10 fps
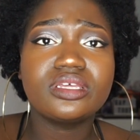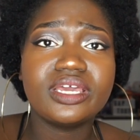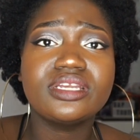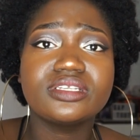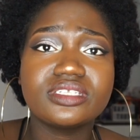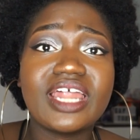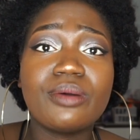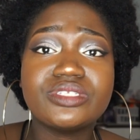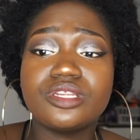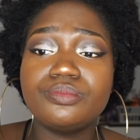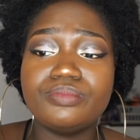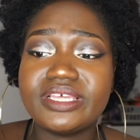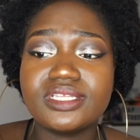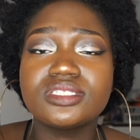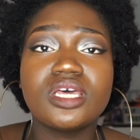And that was an
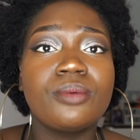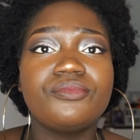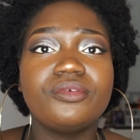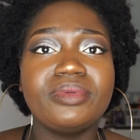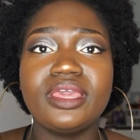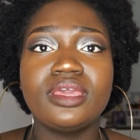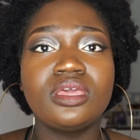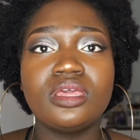amazing term for me.